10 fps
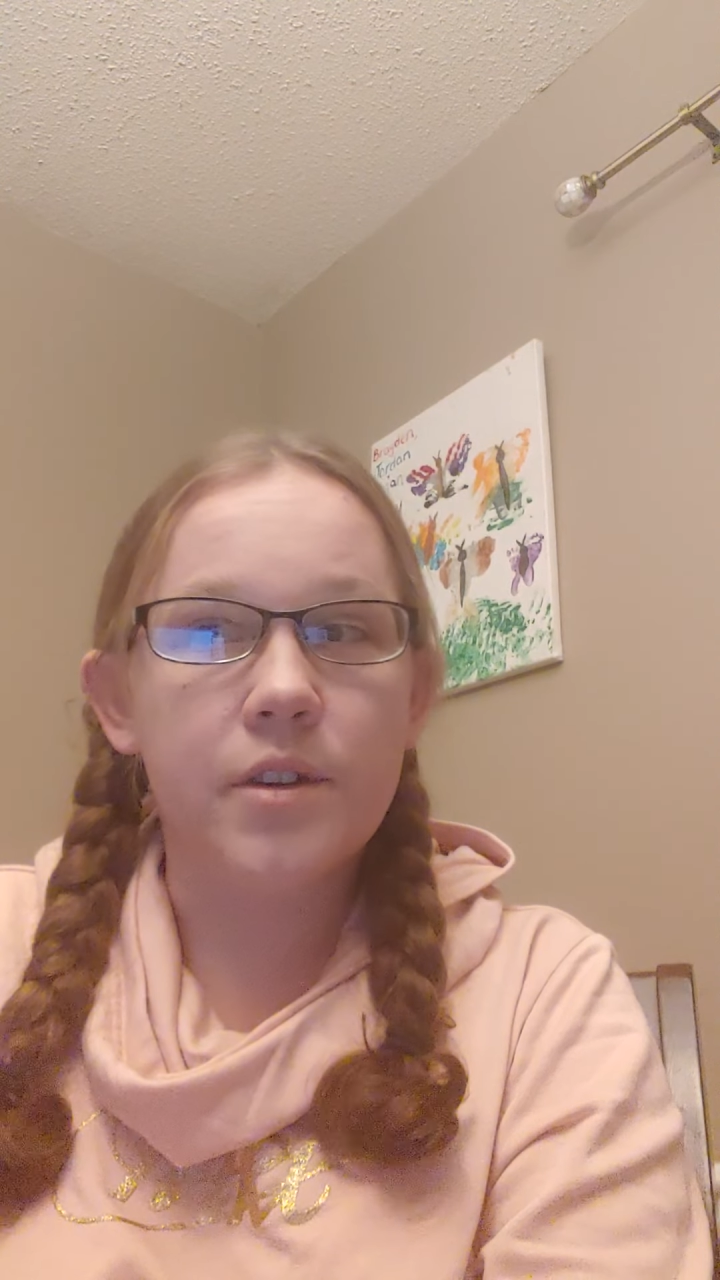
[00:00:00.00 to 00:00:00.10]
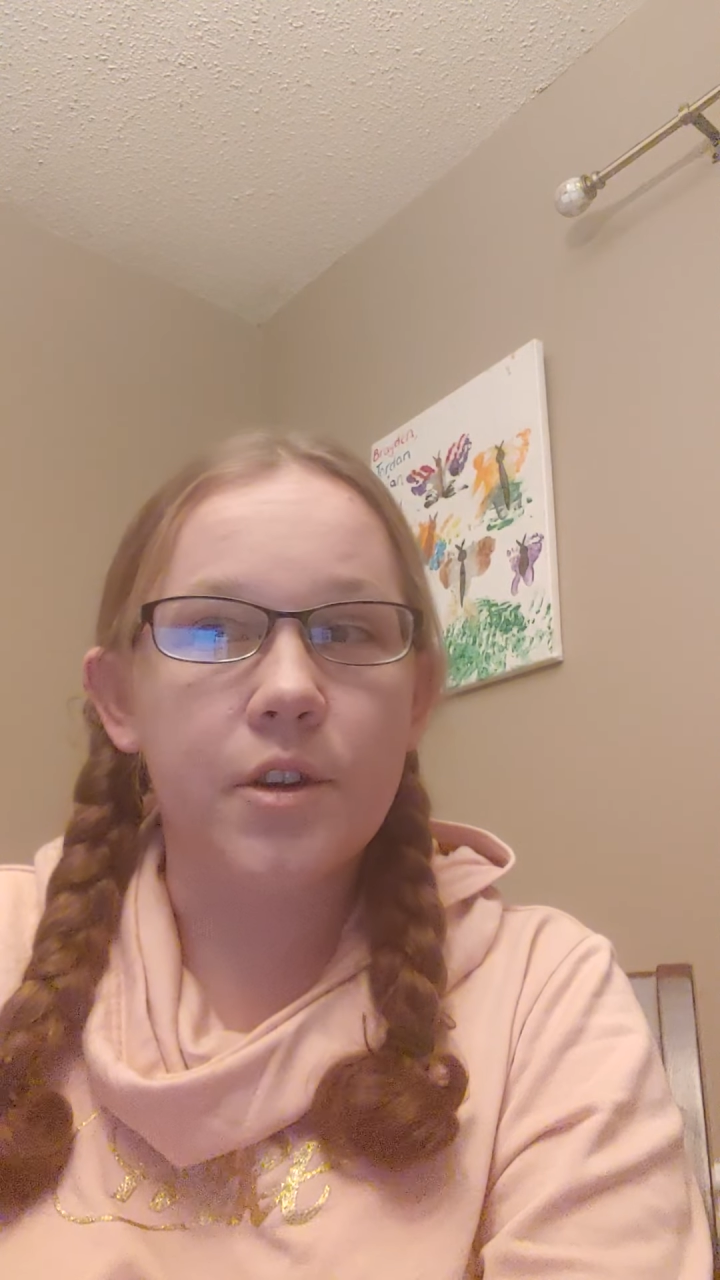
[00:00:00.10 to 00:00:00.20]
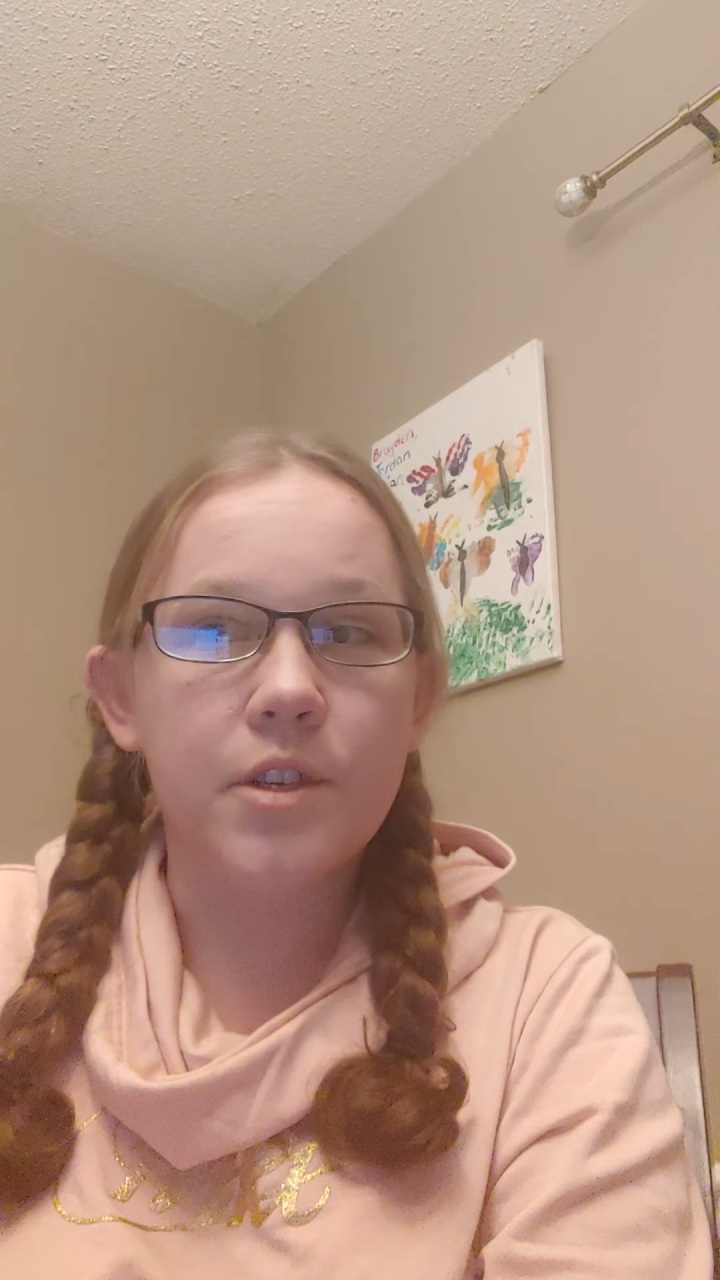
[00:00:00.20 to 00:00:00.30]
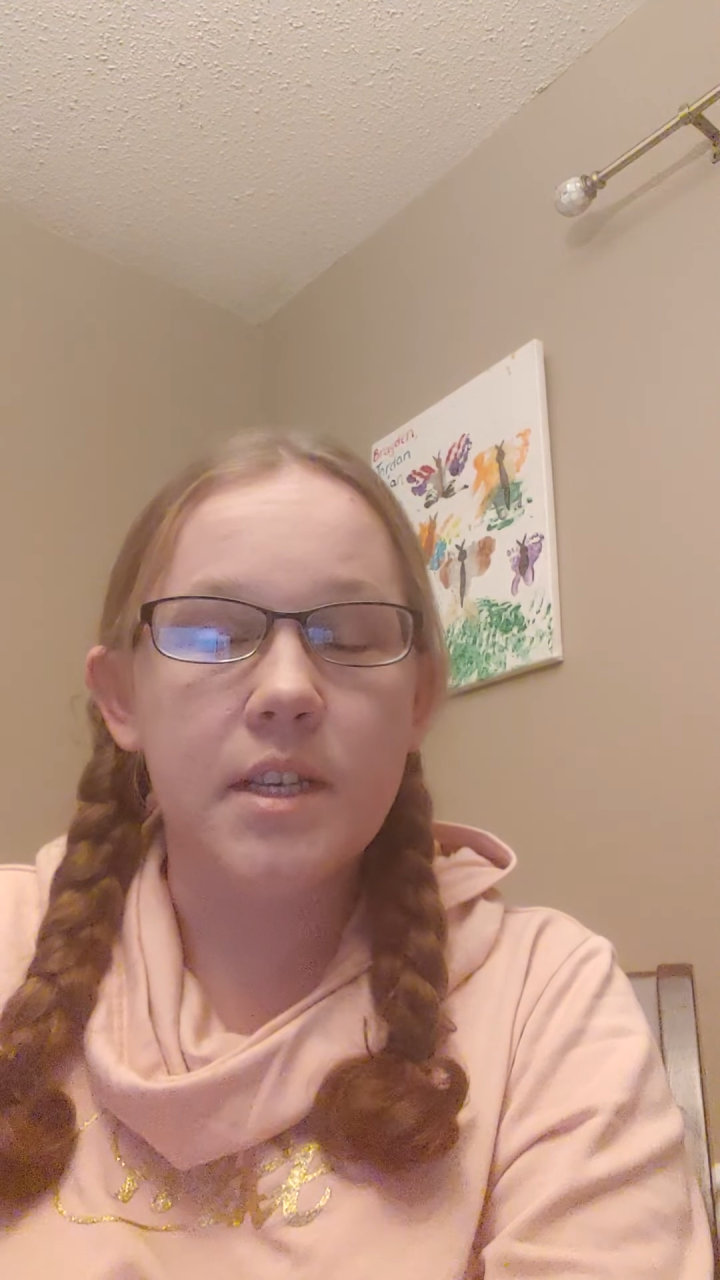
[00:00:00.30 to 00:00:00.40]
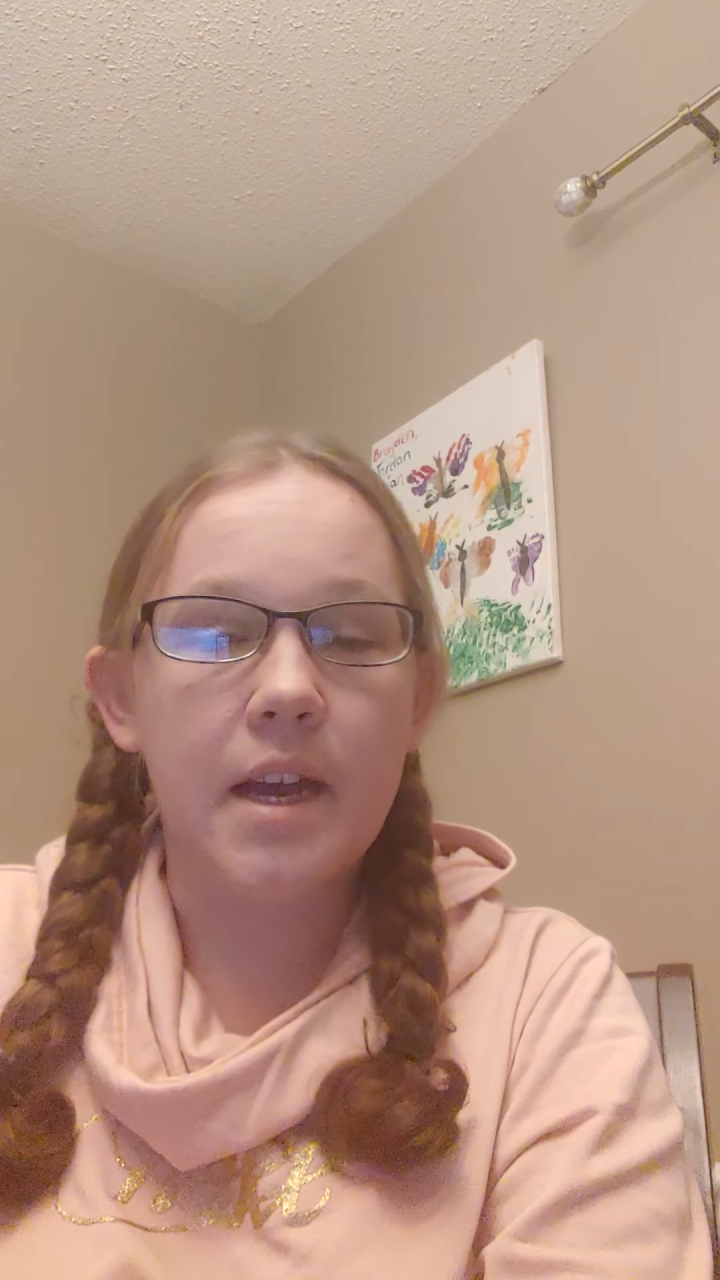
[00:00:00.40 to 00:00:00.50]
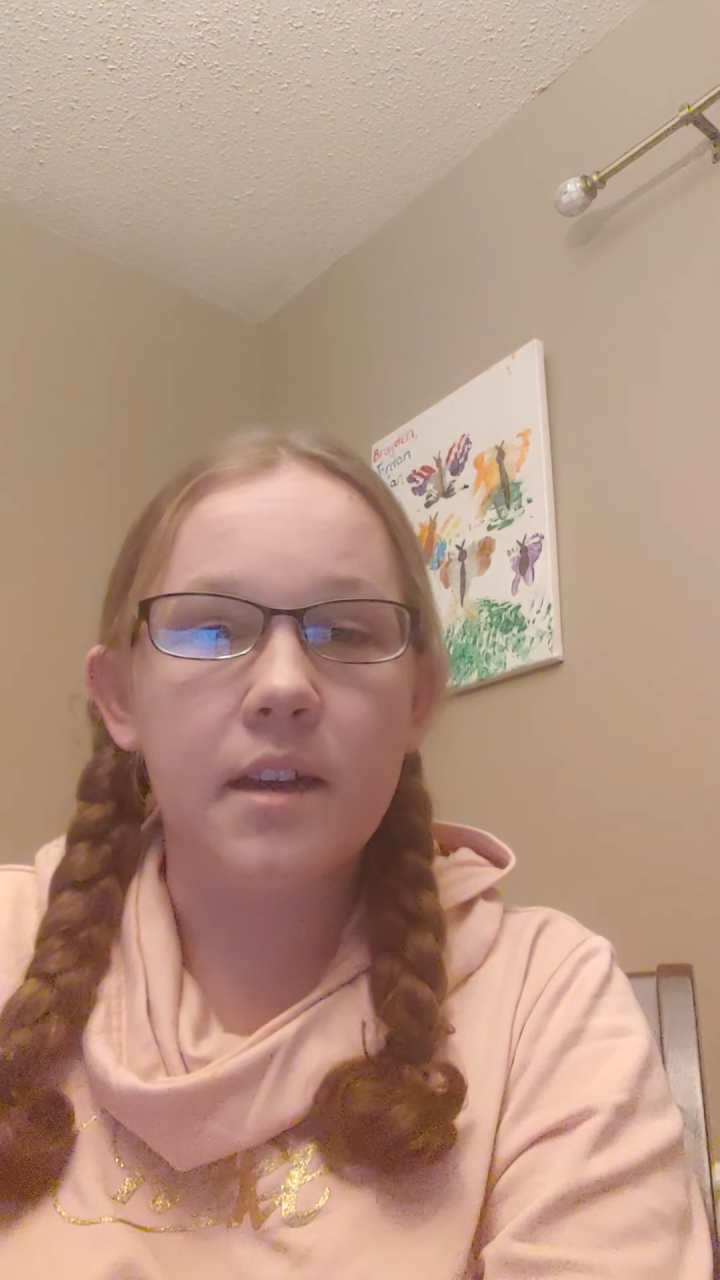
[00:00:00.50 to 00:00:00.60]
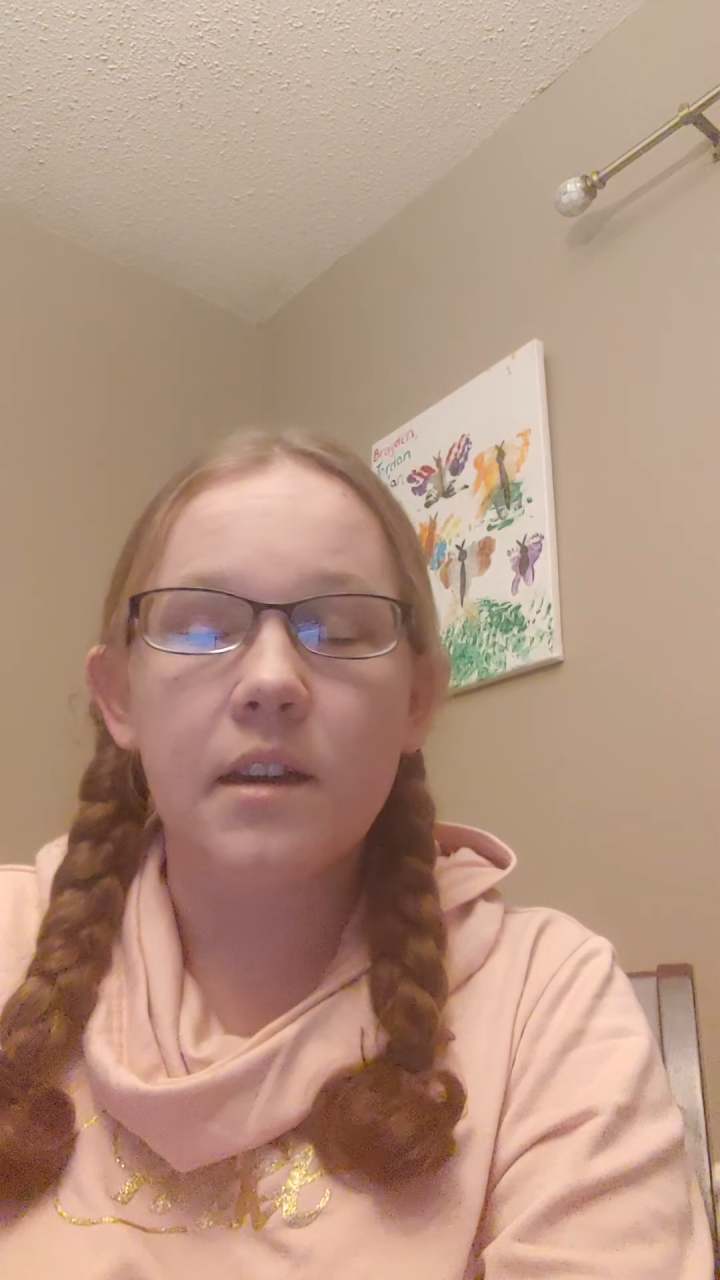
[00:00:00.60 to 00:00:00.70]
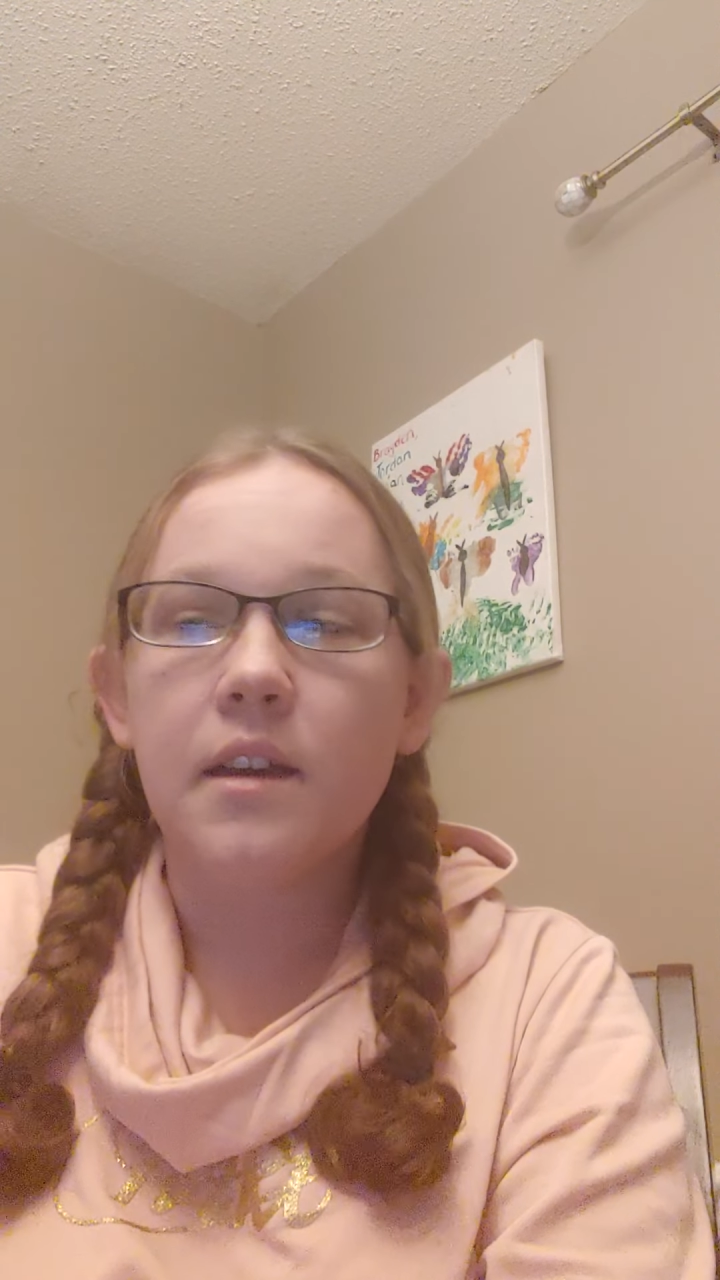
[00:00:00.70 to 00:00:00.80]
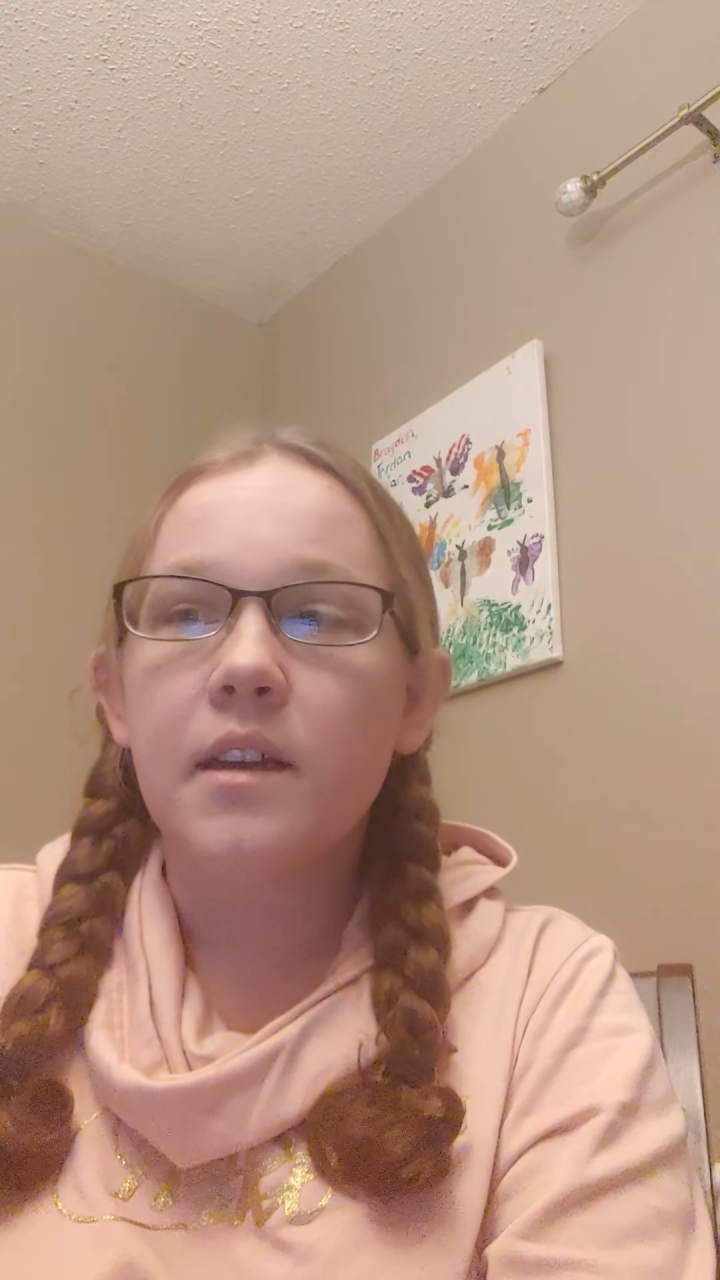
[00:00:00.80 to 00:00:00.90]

on your side.